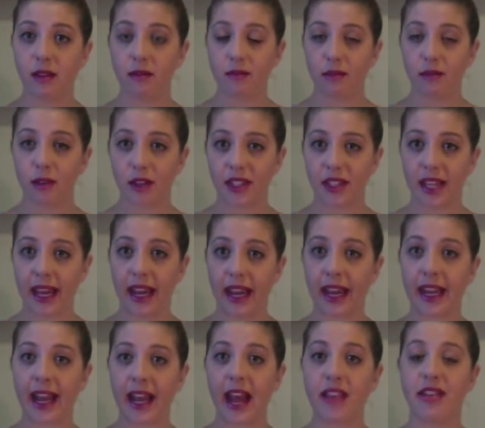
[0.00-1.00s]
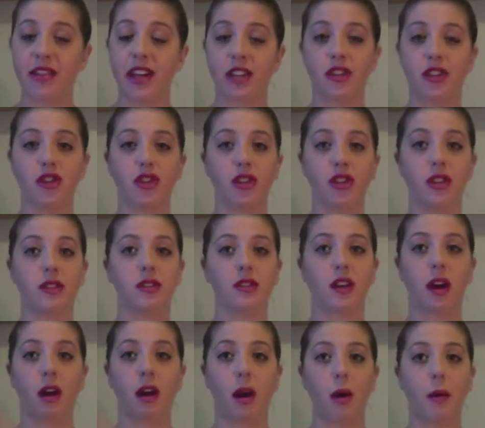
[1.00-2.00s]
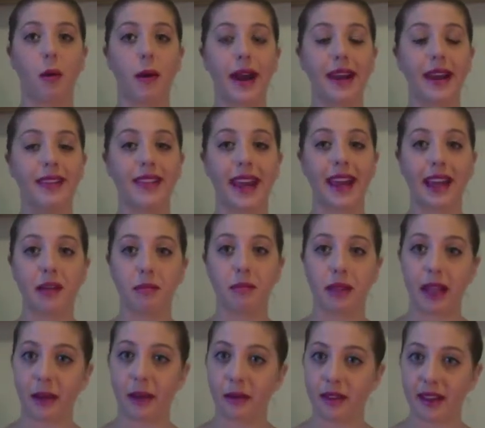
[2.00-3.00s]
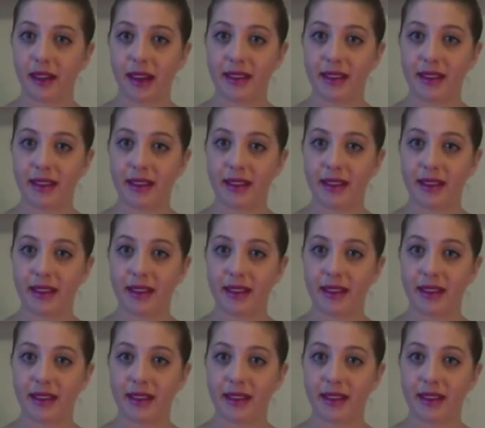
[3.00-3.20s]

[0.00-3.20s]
routine, and then students can go away and they can play with it